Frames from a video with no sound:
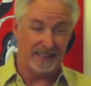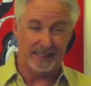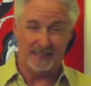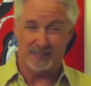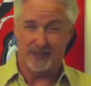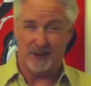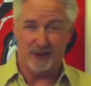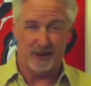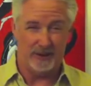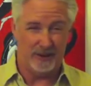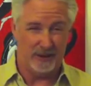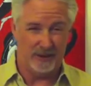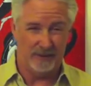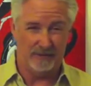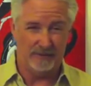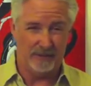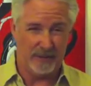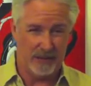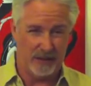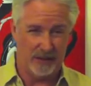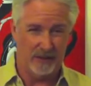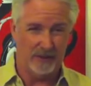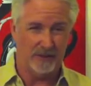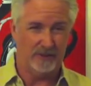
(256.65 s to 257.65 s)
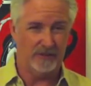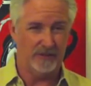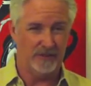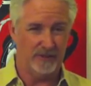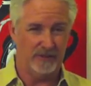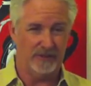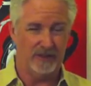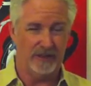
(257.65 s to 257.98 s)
it's hard to even tell this is